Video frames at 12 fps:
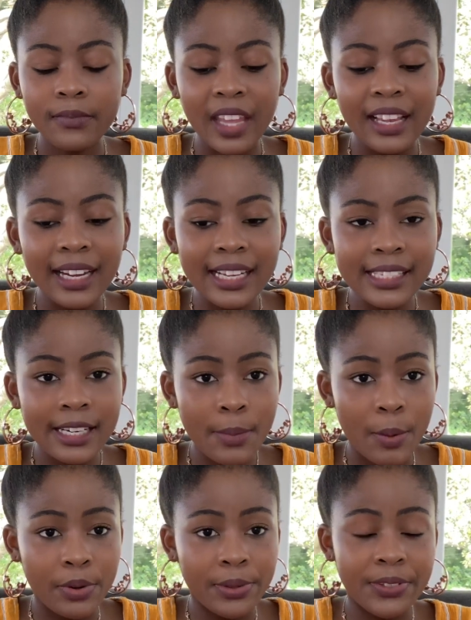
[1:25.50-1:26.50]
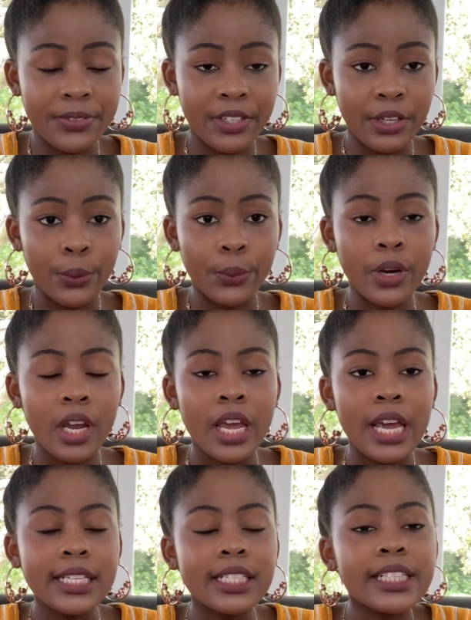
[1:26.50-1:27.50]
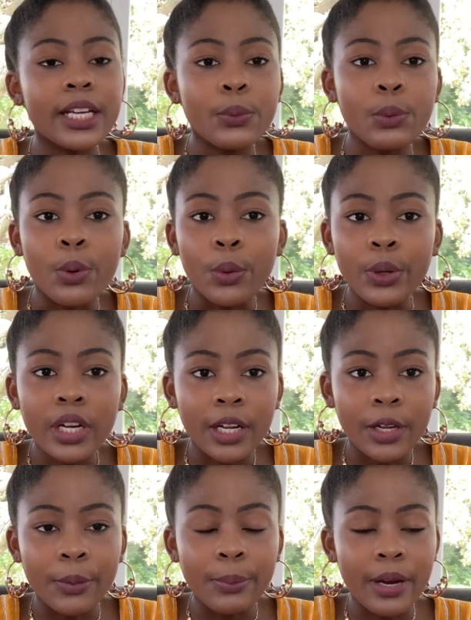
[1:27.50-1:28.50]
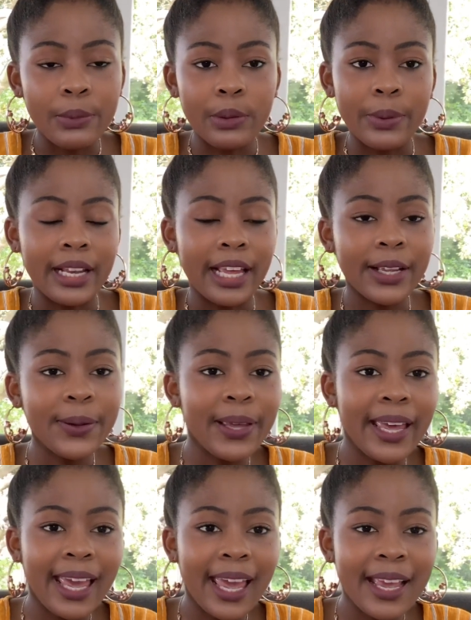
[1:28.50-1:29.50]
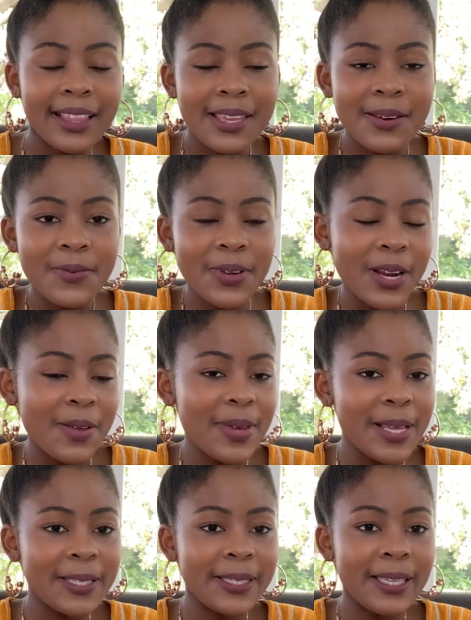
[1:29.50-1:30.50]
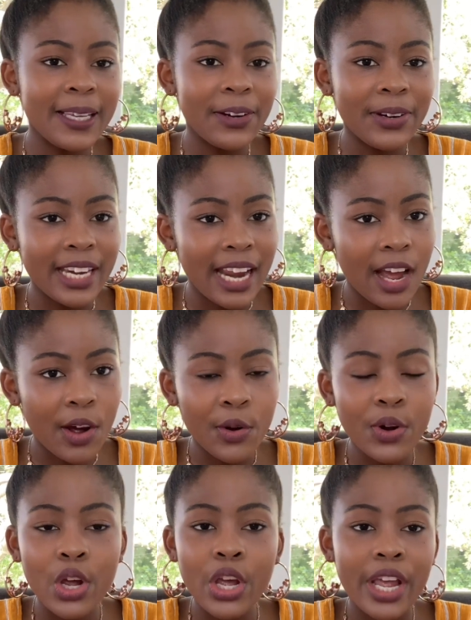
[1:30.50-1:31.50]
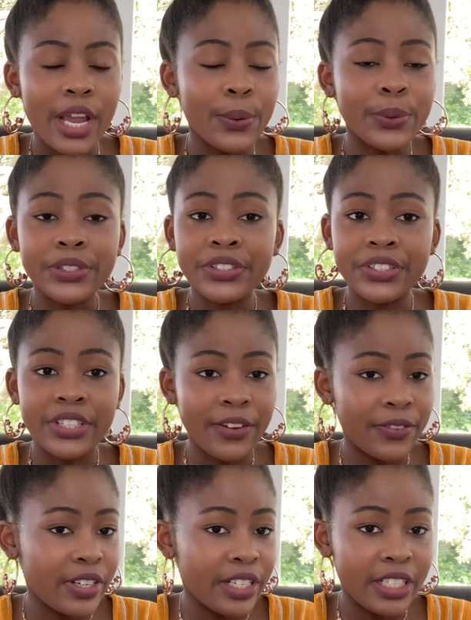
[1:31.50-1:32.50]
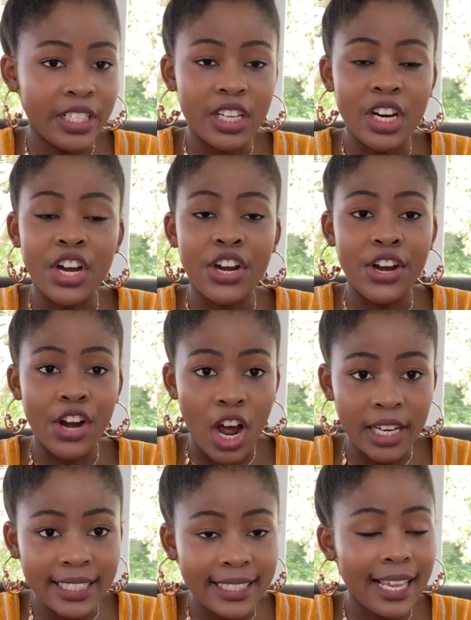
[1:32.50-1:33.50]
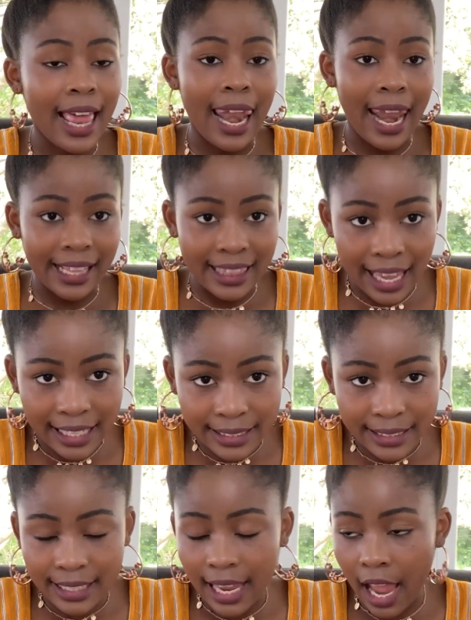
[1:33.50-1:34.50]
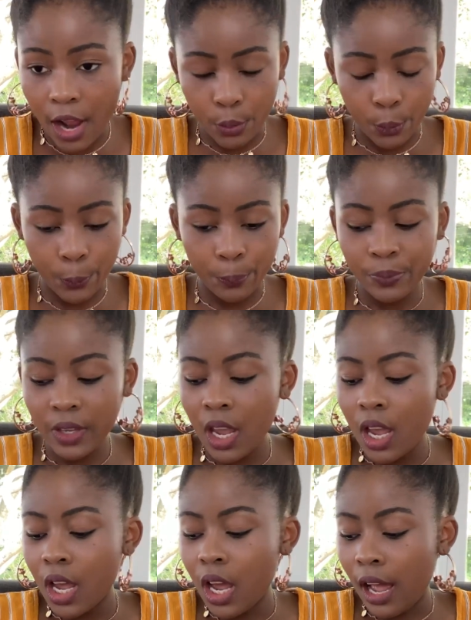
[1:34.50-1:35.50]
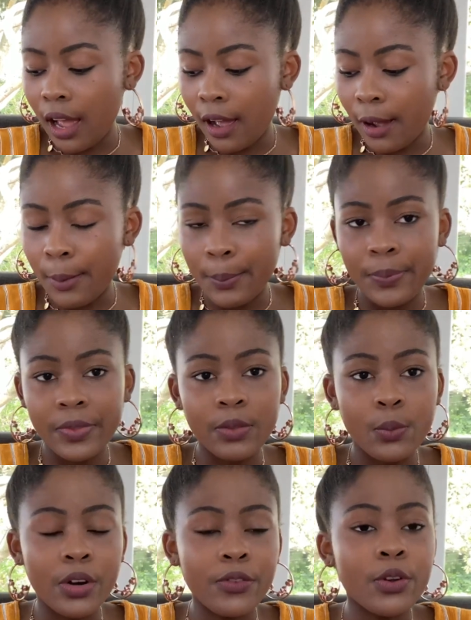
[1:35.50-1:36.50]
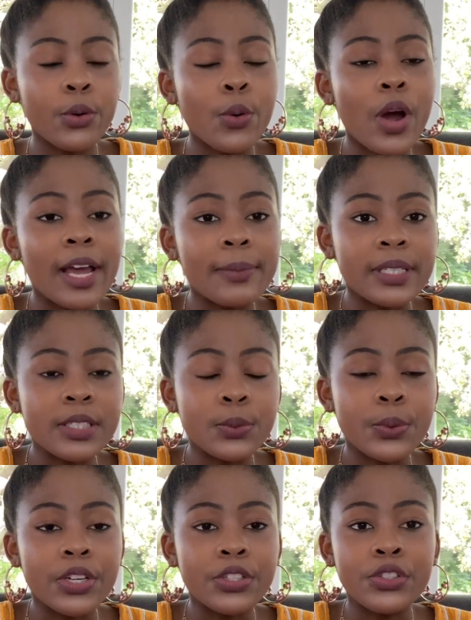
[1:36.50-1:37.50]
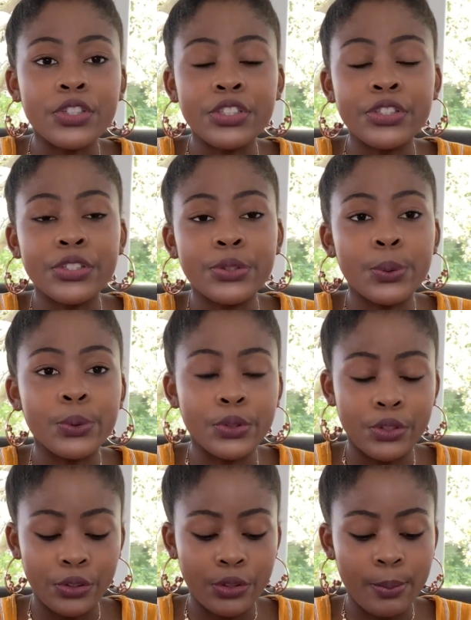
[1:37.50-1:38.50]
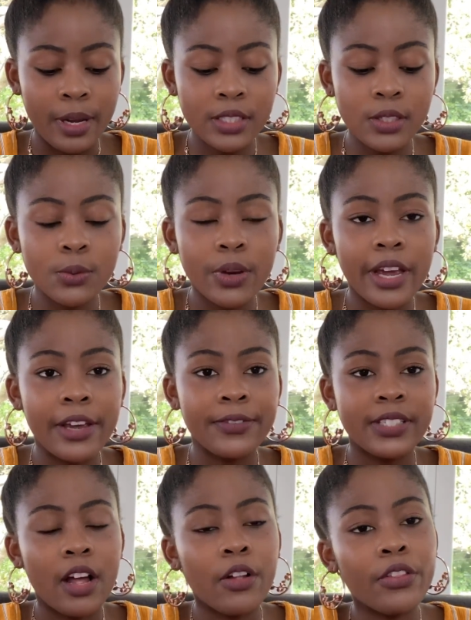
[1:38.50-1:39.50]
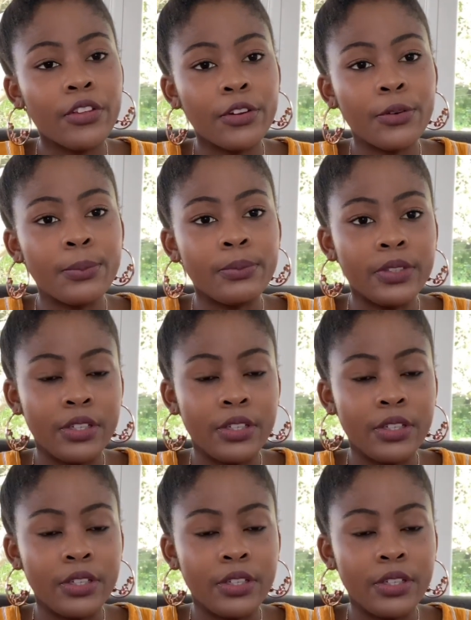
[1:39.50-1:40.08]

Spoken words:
like I said in my previous video, it's not like we woke up and we were like, okay, then we're going to be in secret now. It was definitely not like that at all. One of the requirements was you need to talk to the pastor's wife, tell them,